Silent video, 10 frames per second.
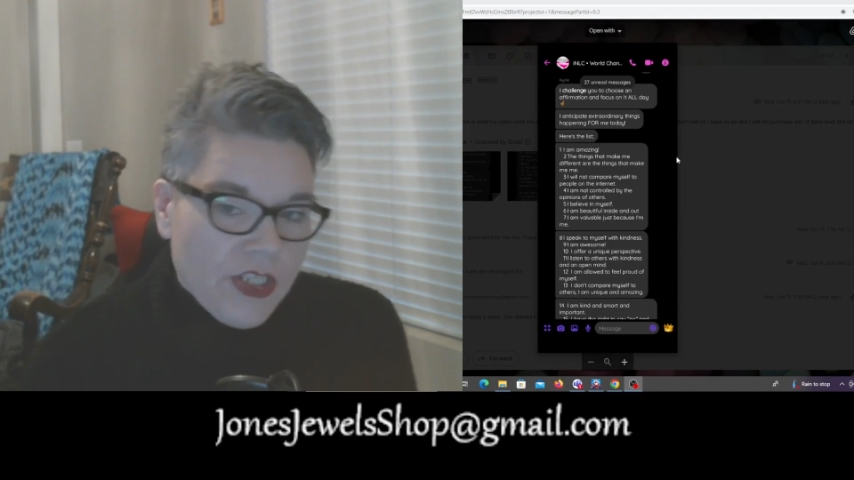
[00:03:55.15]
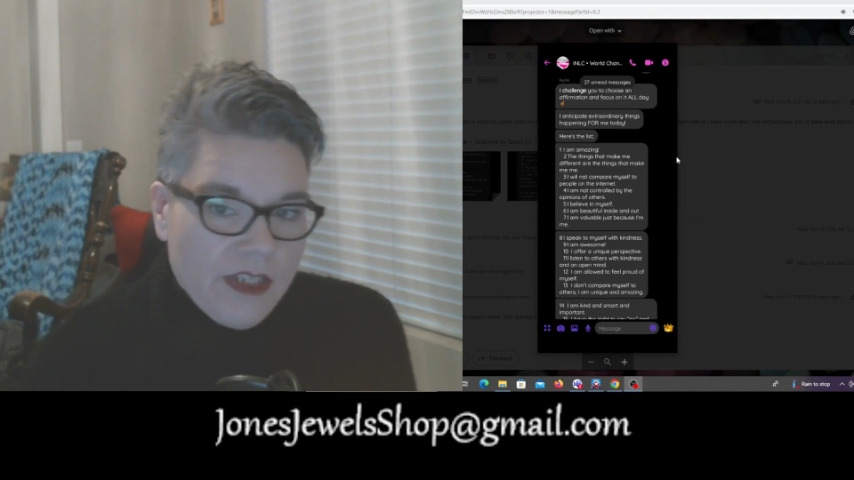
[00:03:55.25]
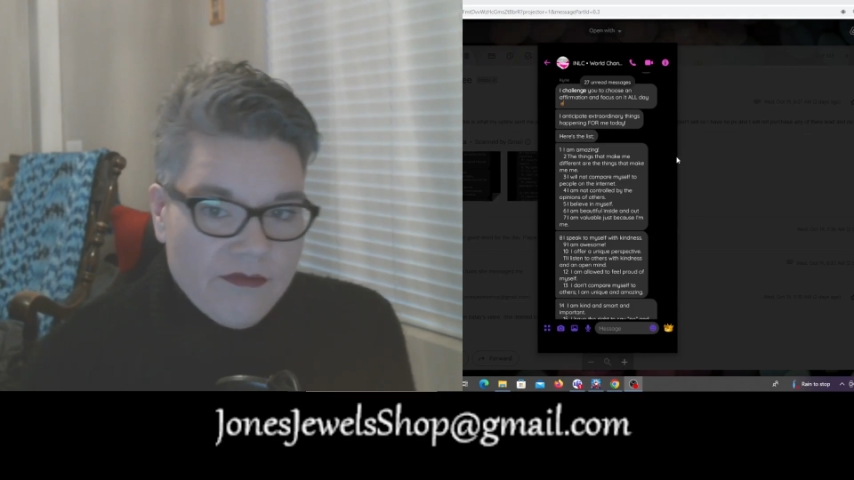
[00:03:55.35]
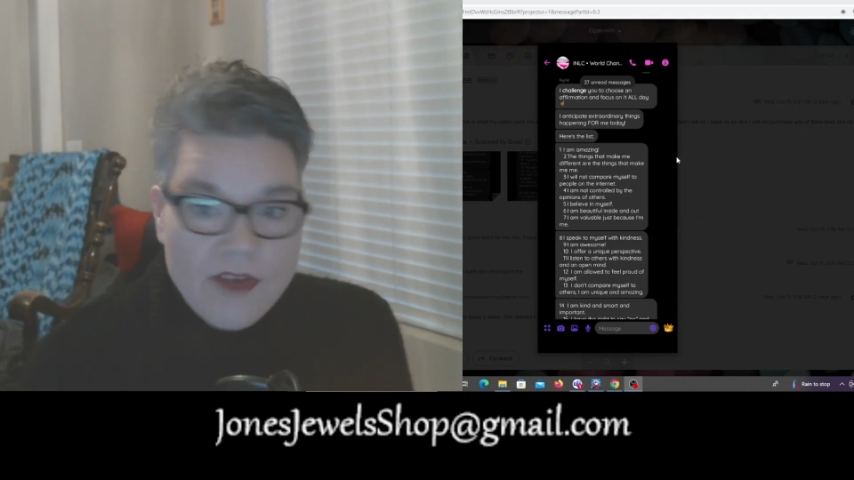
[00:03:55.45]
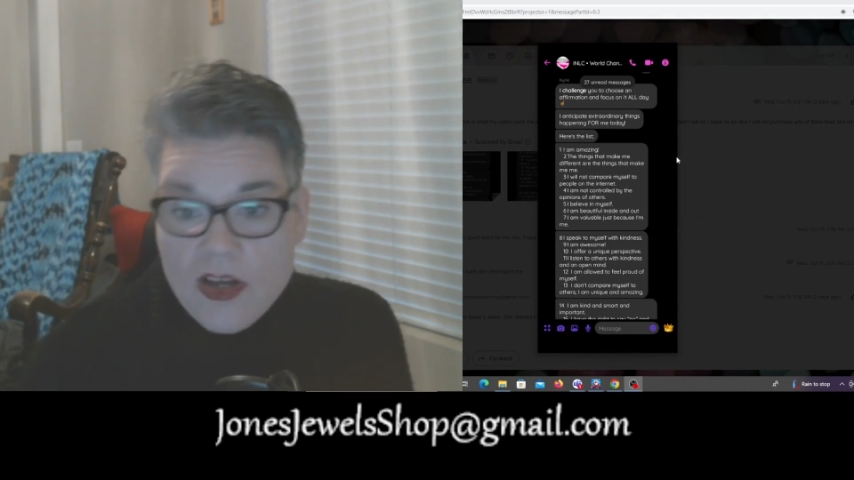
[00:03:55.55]

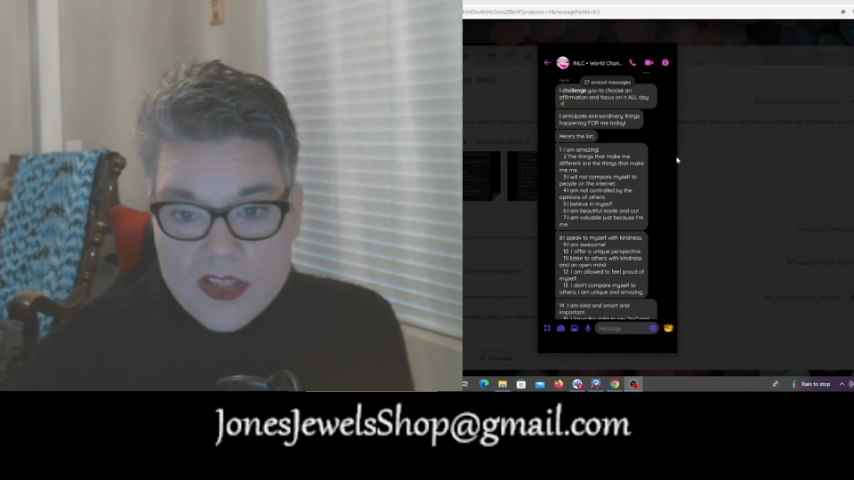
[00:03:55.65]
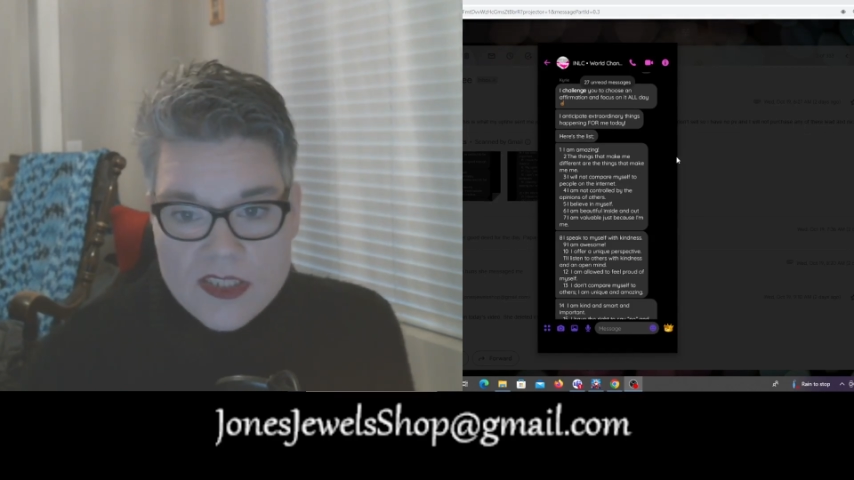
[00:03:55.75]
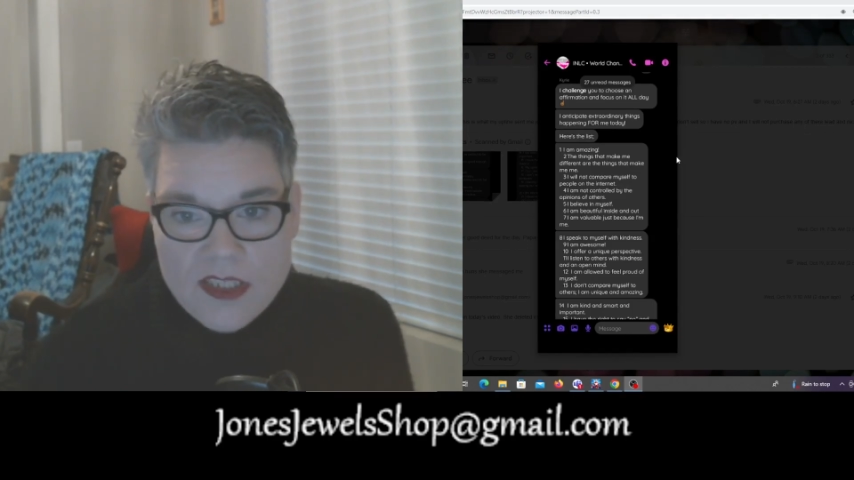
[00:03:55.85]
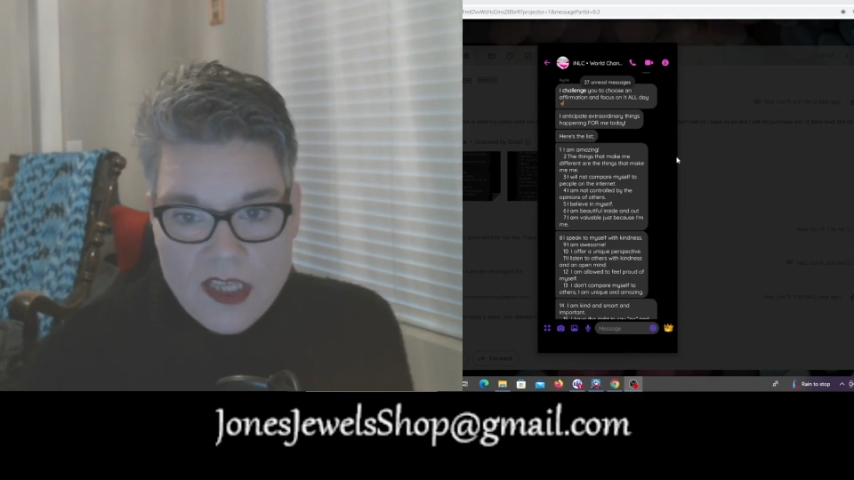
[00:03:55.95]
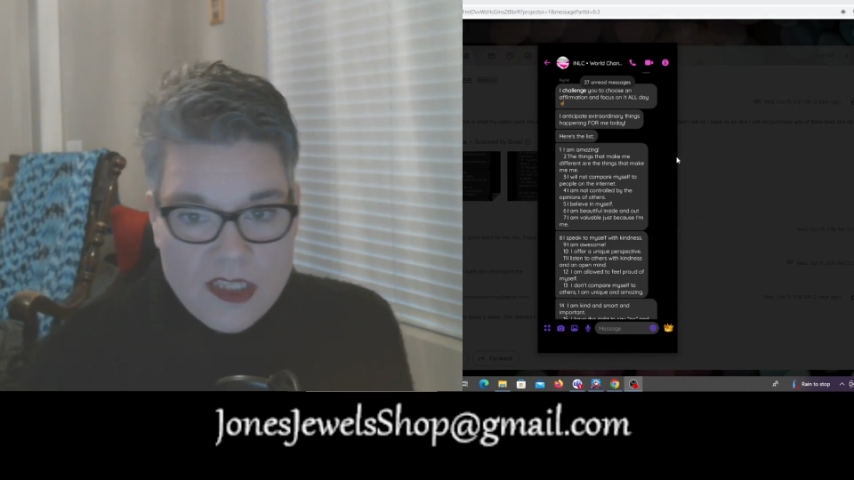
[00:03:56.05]
and
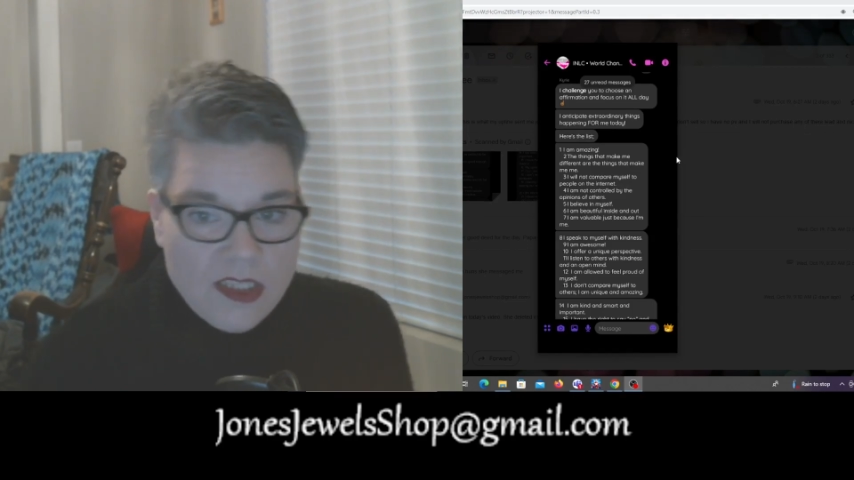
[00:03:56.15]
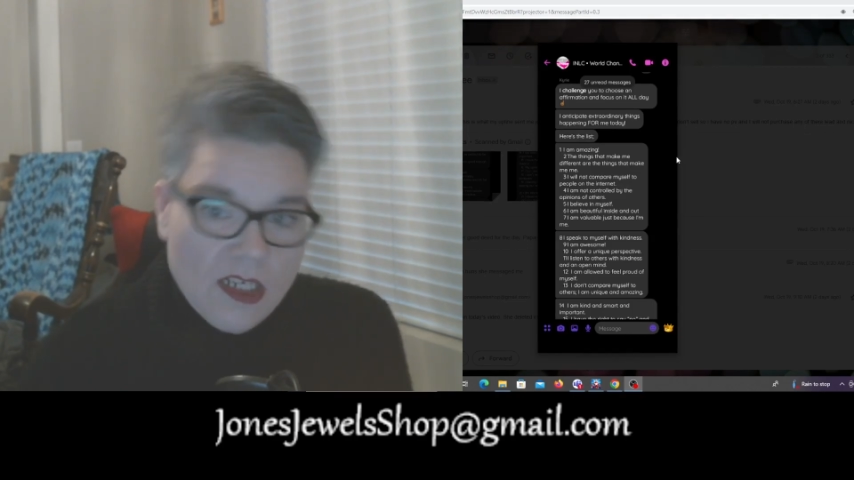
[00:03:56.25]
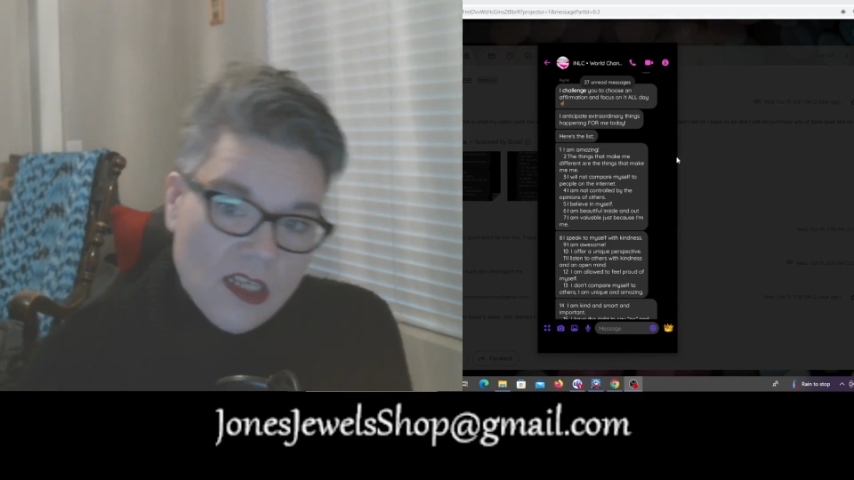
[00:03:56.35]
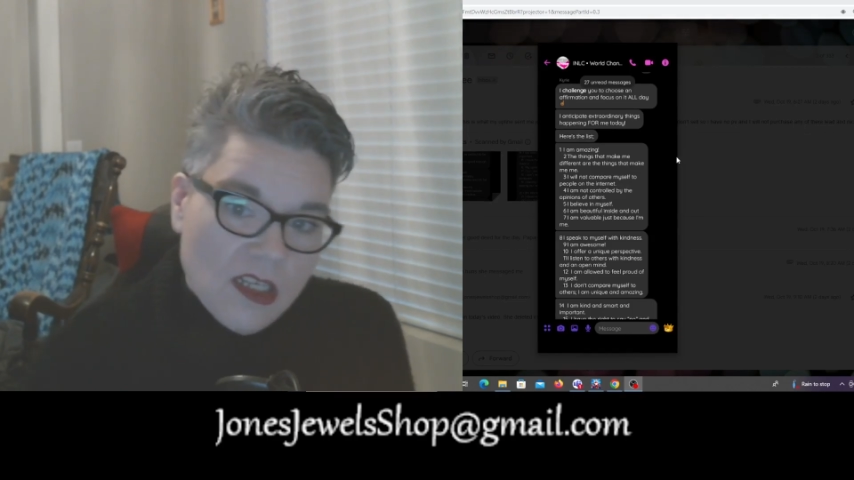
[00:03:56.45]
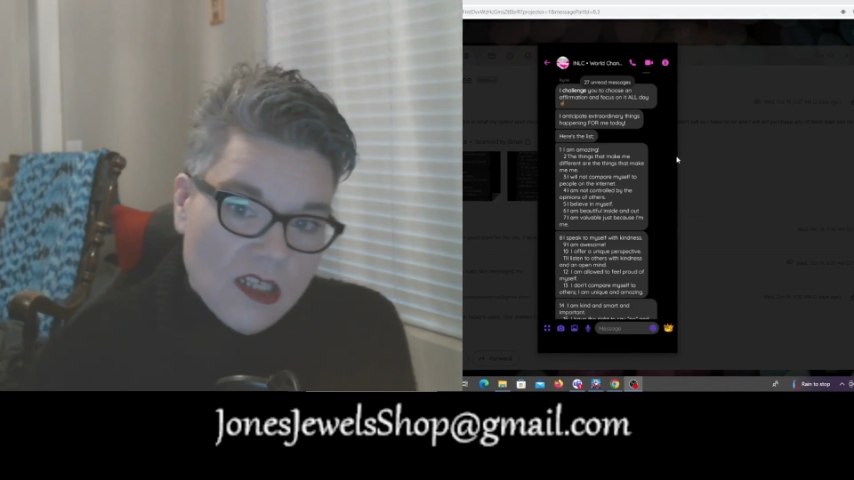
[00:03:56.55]
focus on it
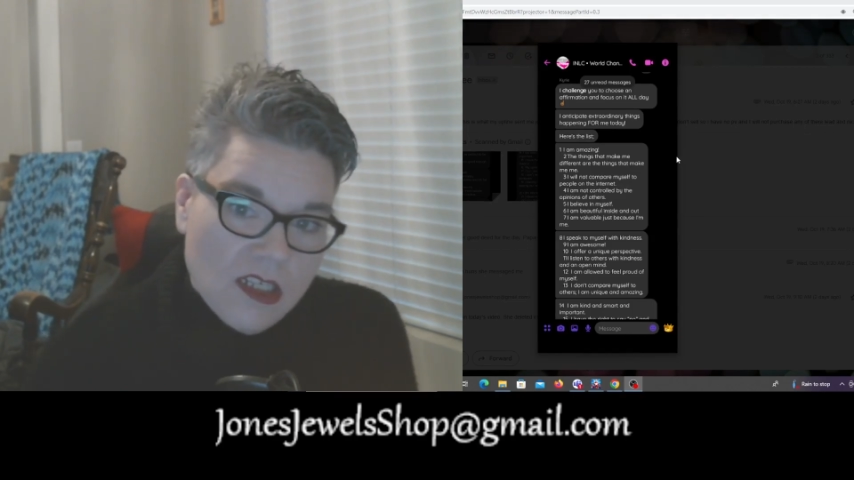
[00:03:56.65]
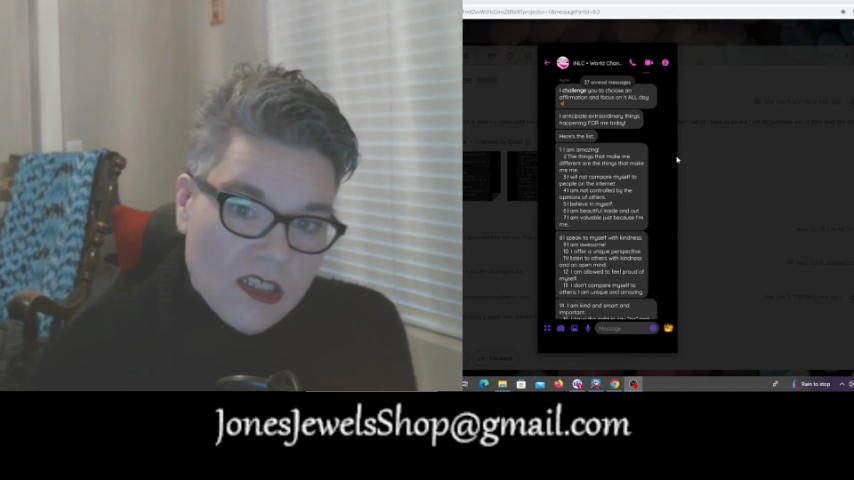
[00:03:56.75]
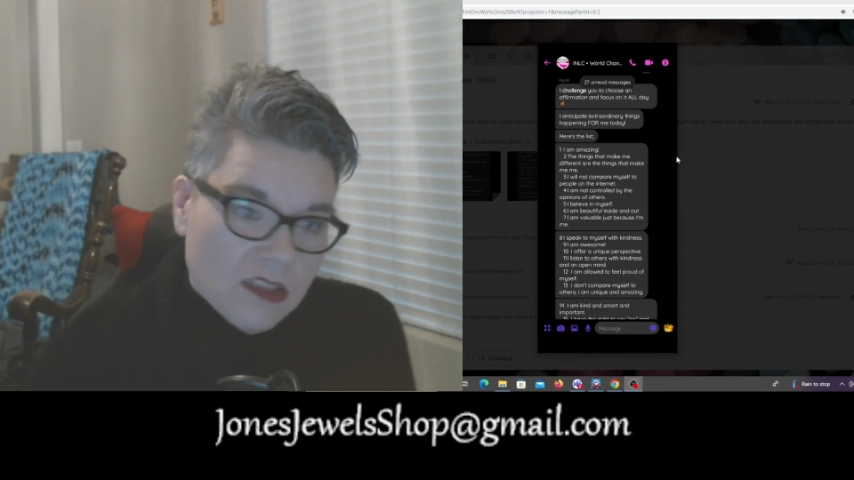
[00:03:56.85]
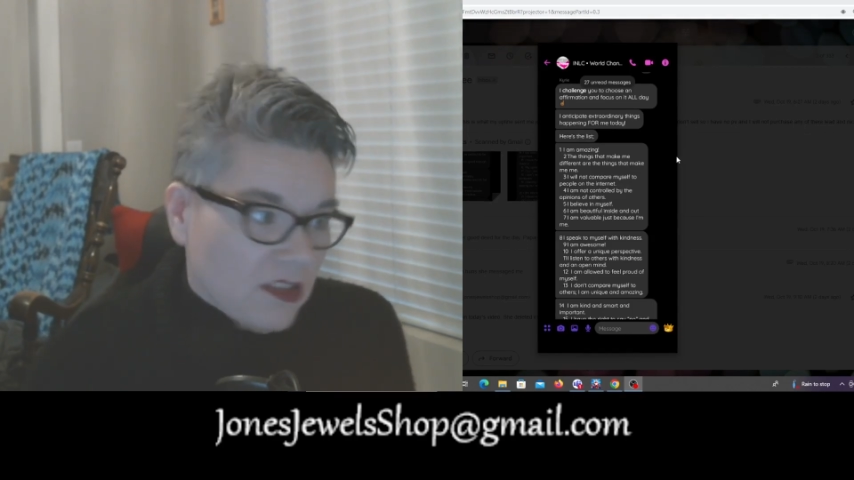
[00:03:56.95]
all